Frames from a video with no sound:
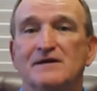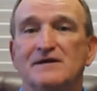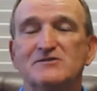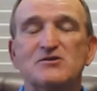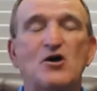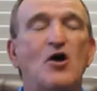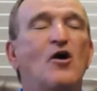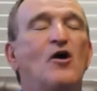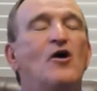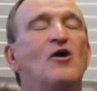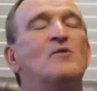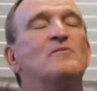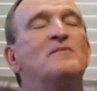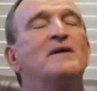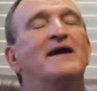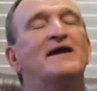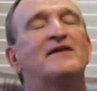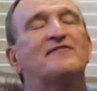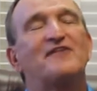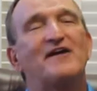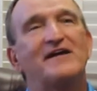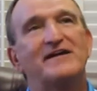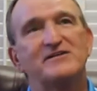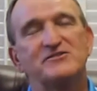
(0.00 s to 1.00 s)
Oh man,
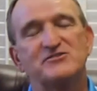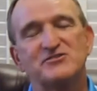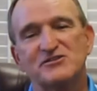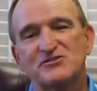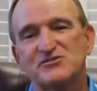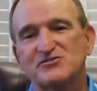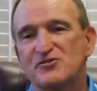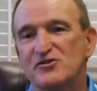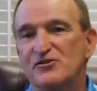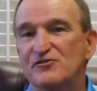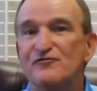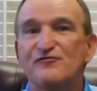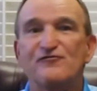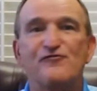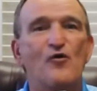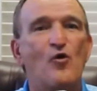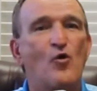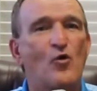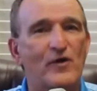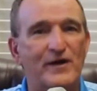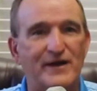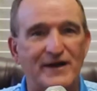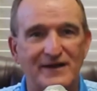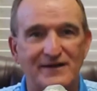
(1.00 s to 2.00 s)
if I could just earn
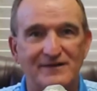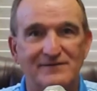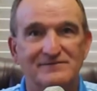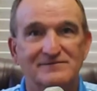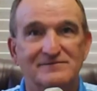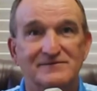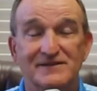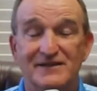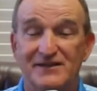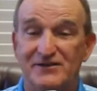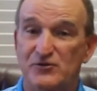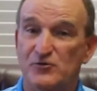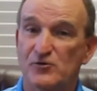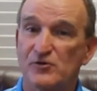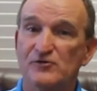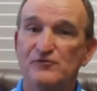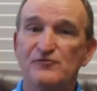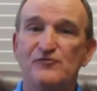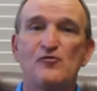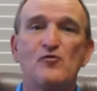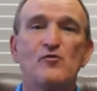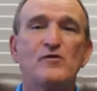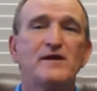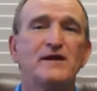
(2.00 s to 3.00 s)
40, then you earn
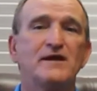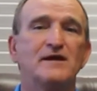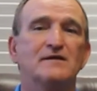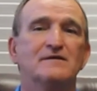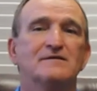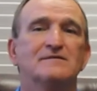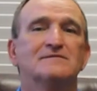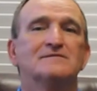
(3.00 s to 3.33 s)
40.